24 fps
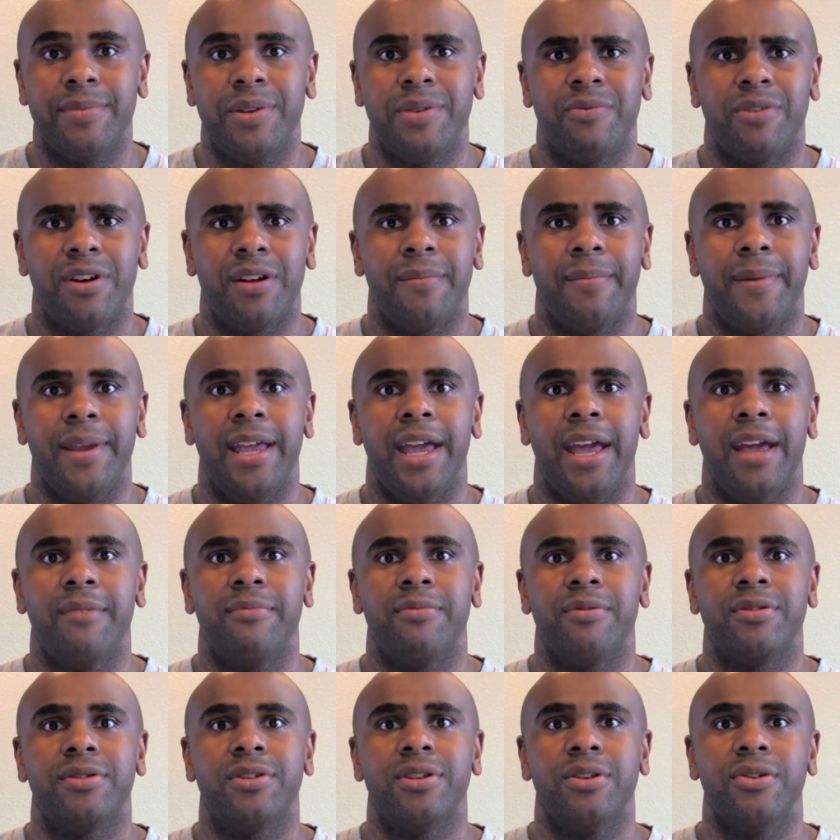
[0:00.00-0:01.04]
You want to be
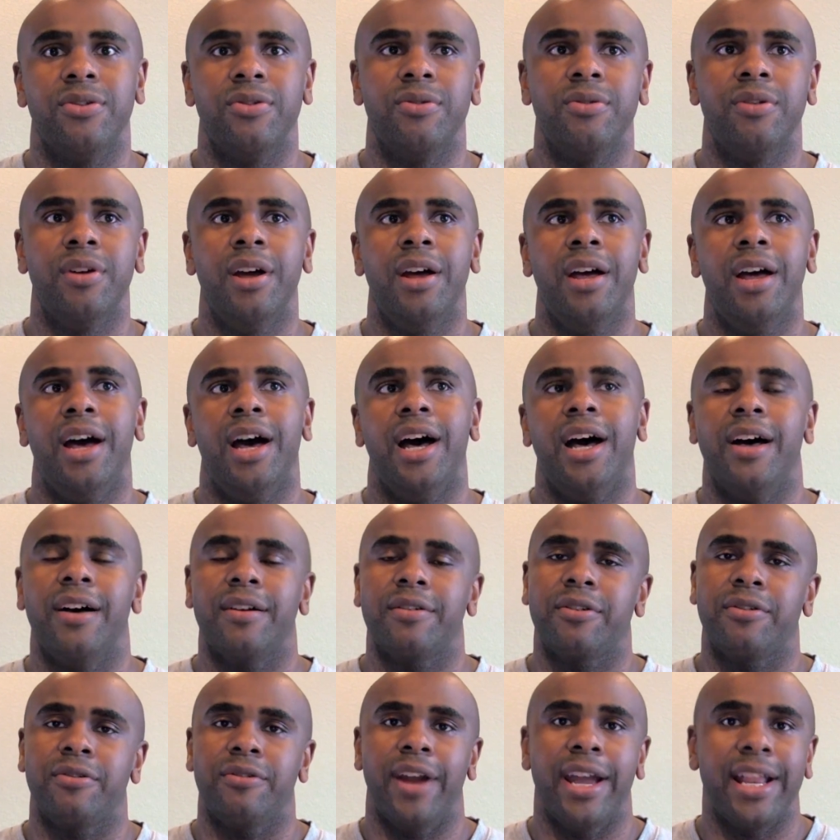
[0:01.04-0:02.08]
able to
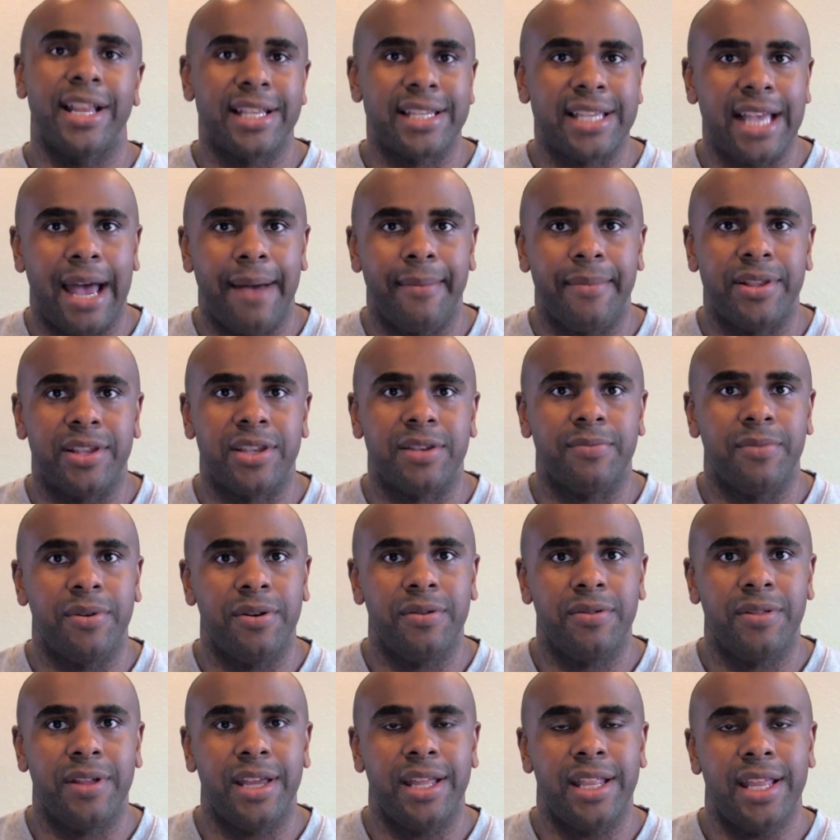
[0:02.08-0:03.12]
create assignments
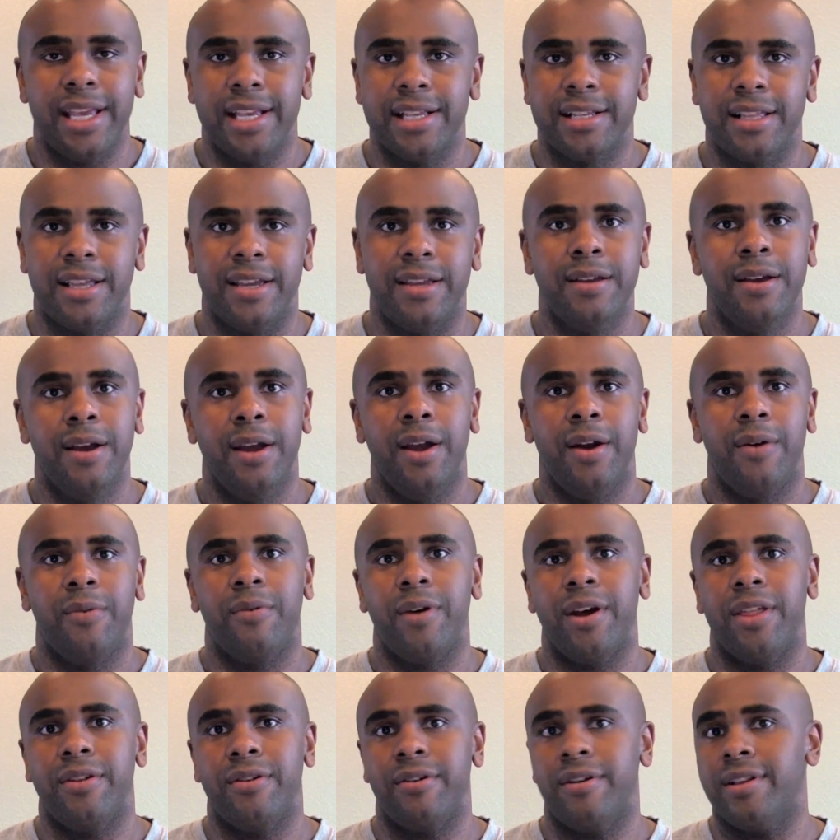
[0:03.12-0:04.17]
smoothly and easily,
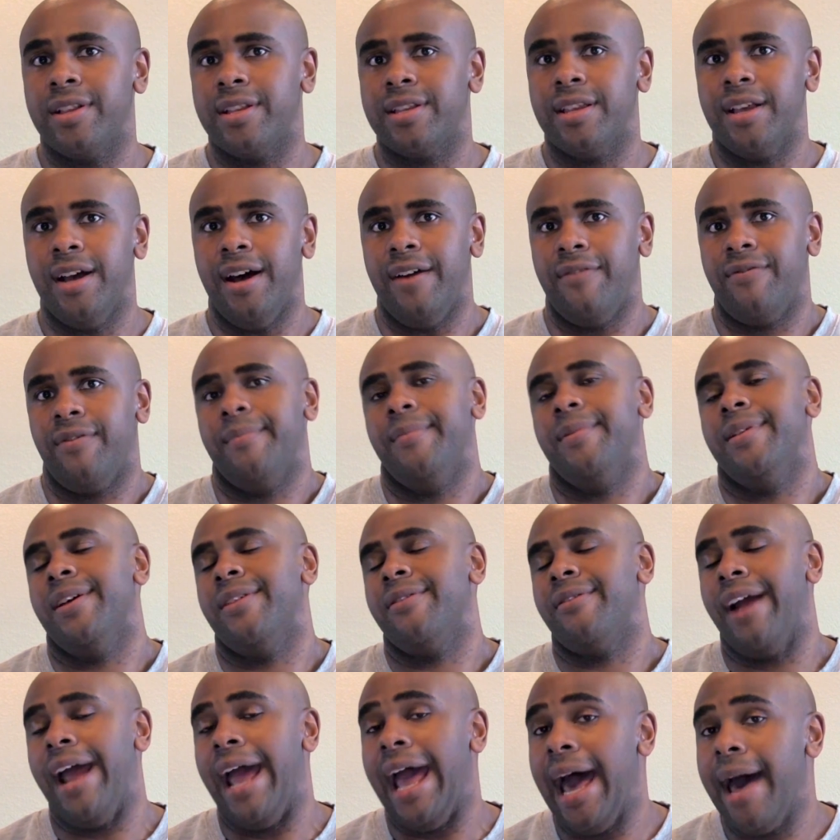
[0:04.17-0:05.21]
whether it's from
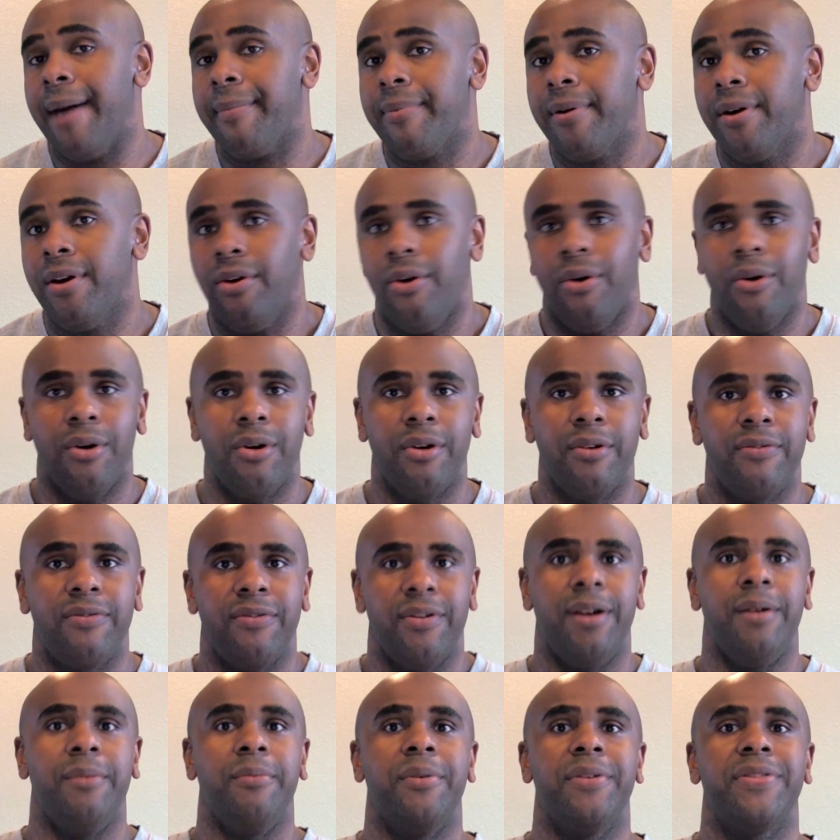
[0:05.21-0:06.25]
another app or
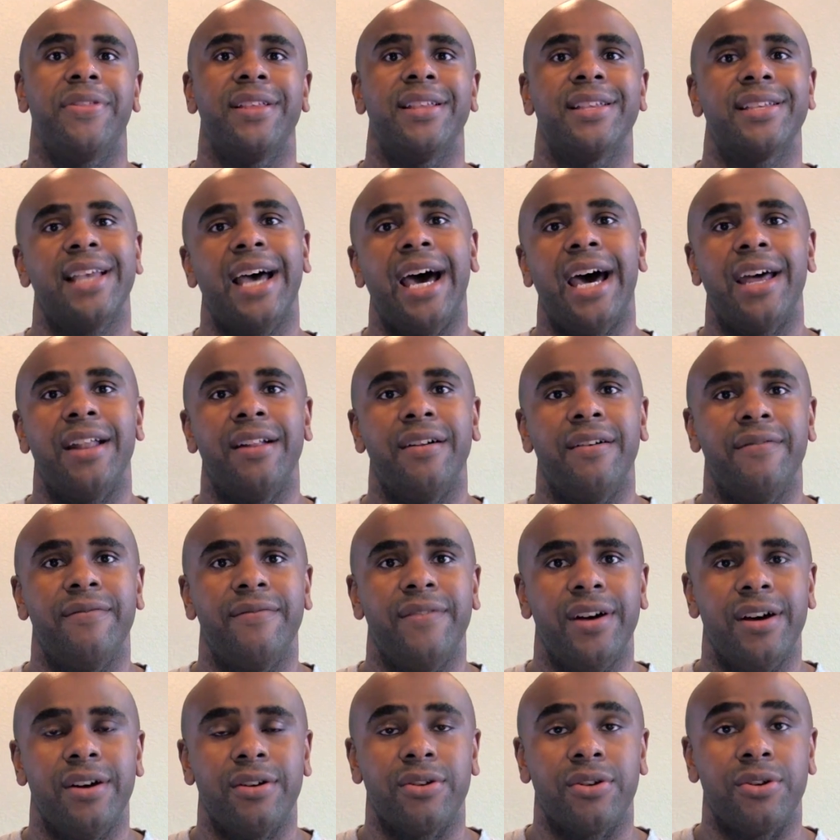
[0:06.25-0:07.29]
from what's inside
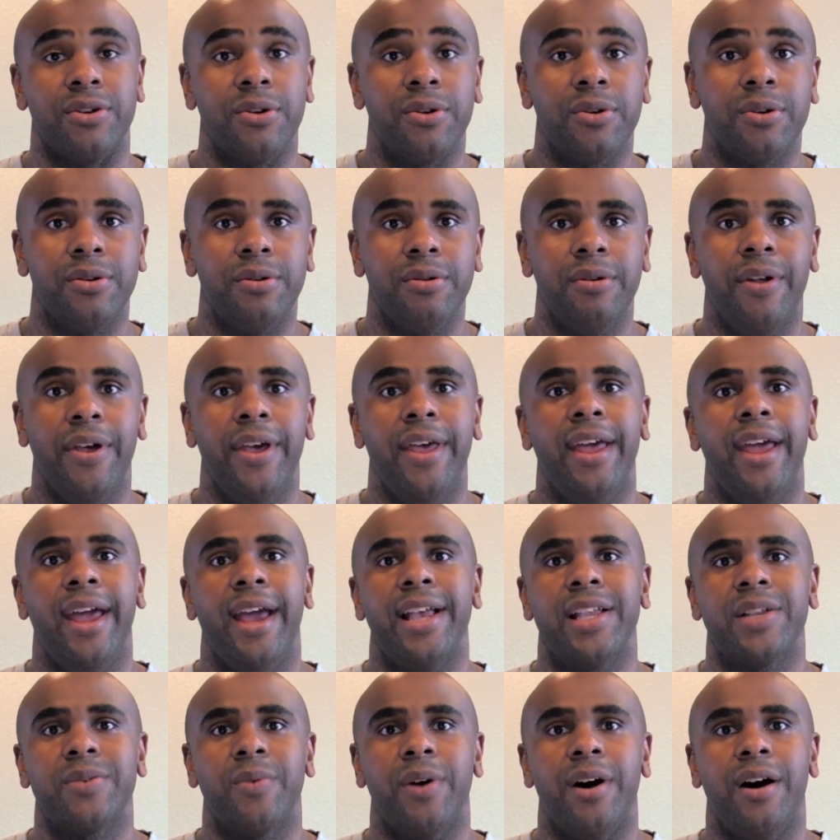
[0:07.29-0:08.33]
of Google
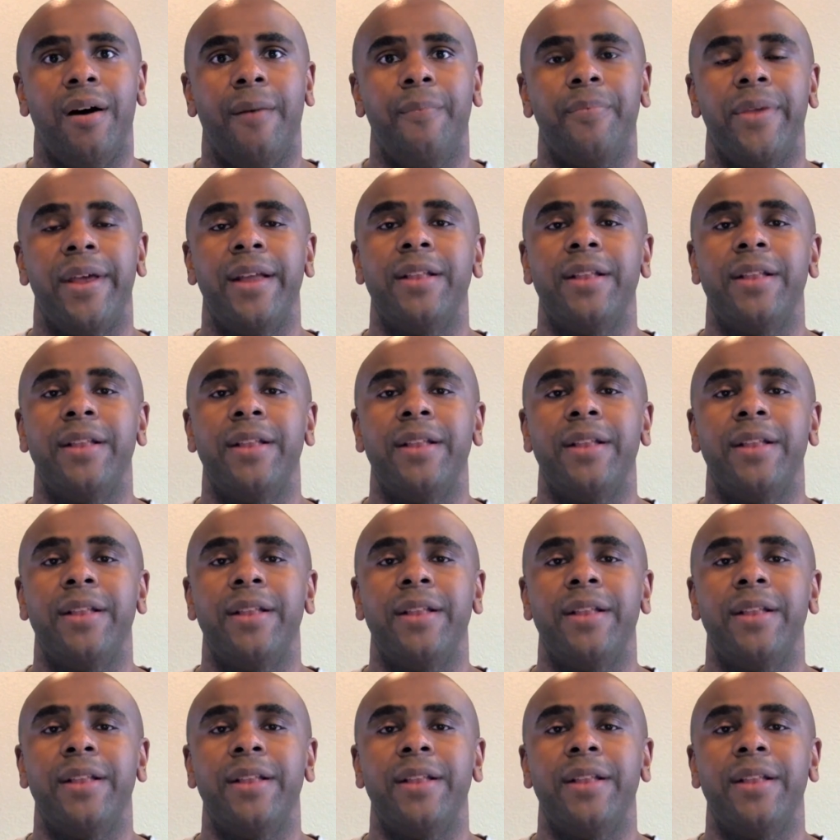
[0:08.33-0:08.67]
as well.